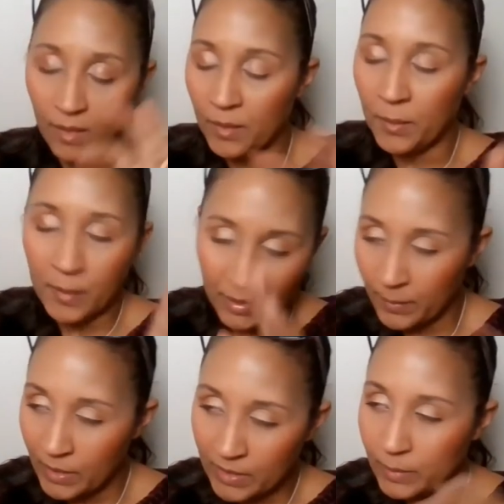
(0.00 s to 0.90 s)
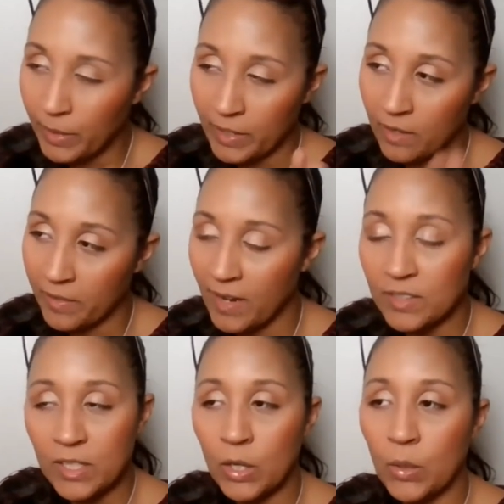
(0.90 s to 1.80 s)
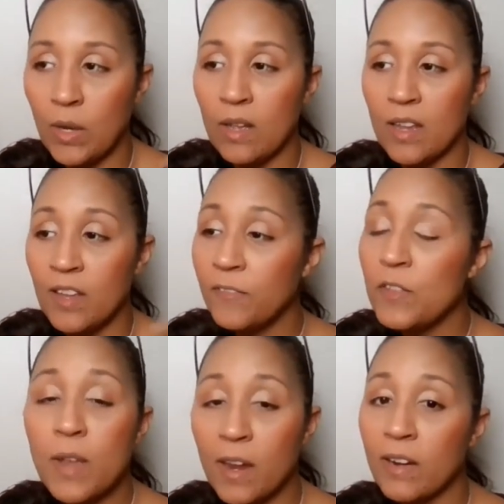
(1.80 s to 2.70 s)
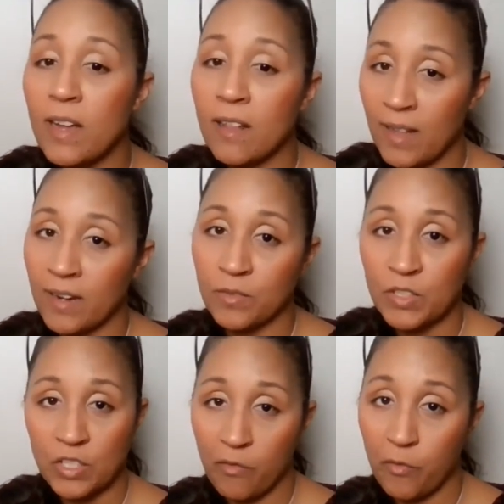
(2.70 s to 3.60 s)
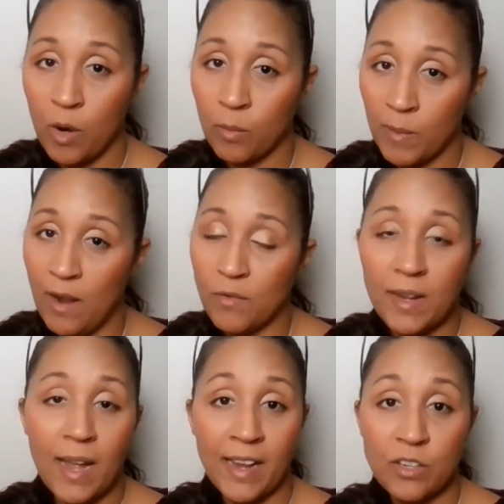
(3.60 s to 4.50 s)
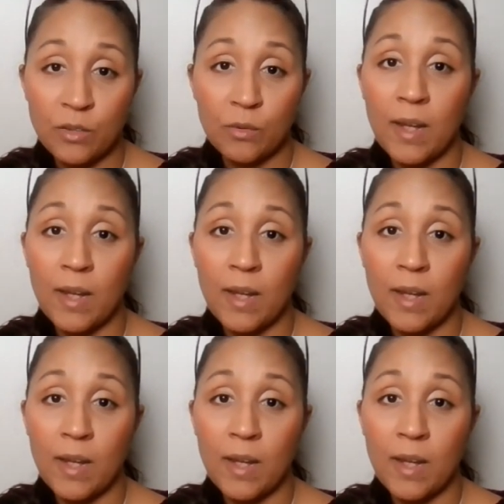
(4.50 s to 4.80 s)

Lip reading: Let me explain all that. So if you carry a lot of stuff around, I do.